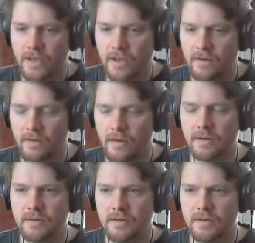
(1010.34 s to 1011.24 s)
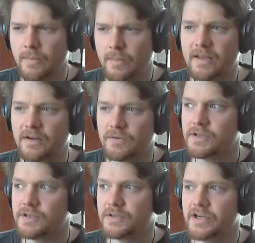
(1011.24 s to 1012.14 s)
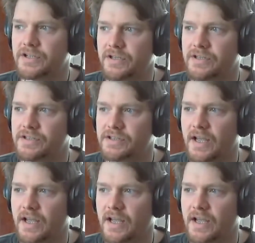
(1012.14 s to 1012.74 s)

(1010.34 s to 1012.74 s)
about that whole situation is,